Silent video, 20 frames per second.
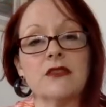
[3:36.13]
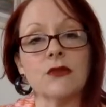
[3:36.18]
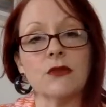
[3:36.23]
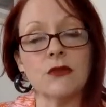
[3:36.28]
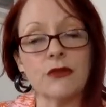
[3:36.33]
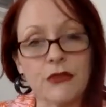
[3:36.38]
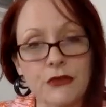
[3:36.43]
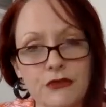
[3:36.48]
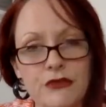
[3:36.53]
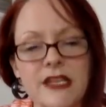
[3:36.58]
or
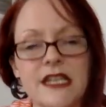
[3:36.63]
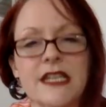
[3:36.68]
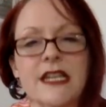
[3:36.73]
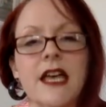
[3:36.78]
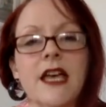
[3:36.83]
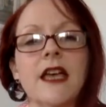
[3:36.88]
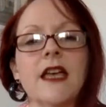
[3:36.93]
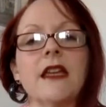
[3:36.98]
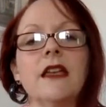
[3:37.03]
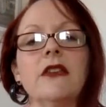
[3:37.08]
3
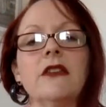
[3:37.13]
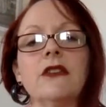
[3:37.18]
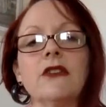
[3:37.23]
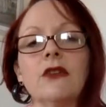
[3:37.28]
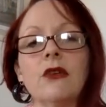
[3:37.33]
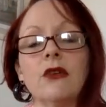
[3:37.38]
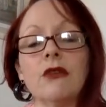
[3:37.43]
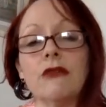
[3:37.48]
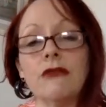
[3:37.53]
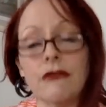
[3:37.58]
days
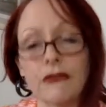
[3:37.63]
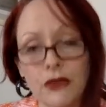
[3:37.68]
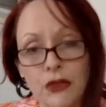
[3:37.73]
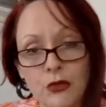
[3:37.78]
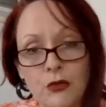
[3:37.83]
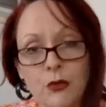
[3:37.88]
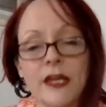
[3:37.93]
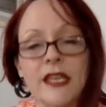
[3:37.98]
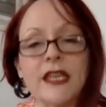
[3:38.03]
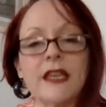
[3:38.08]
or a few
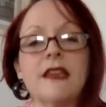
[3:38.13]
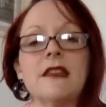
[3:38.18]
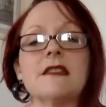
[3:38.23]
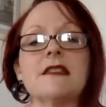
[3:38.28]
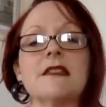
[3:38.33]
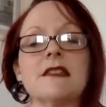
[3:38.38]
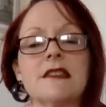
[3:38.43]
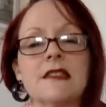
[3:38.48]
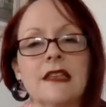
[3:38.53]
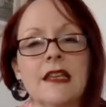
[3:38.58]

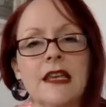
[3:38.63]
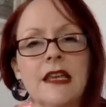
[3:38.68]
weeks,